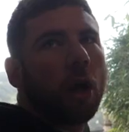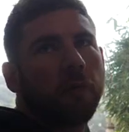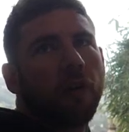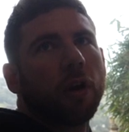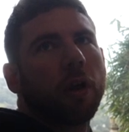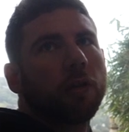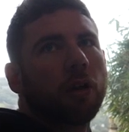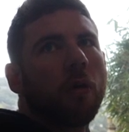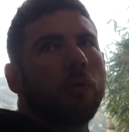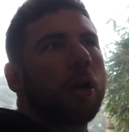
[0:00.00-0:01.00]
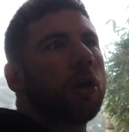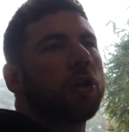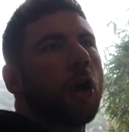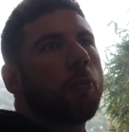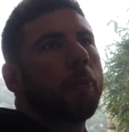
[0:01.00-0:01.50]
Don't follow it.
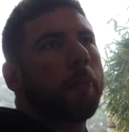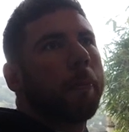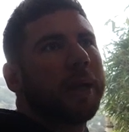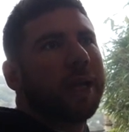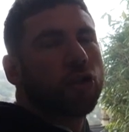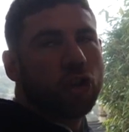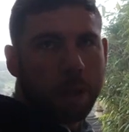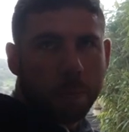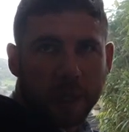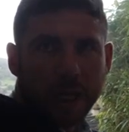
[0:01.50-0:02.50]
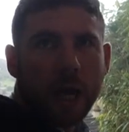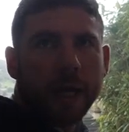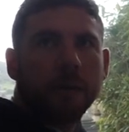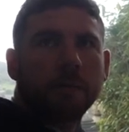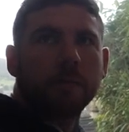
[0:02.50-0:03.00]
Don't be a sheep. Be a lion.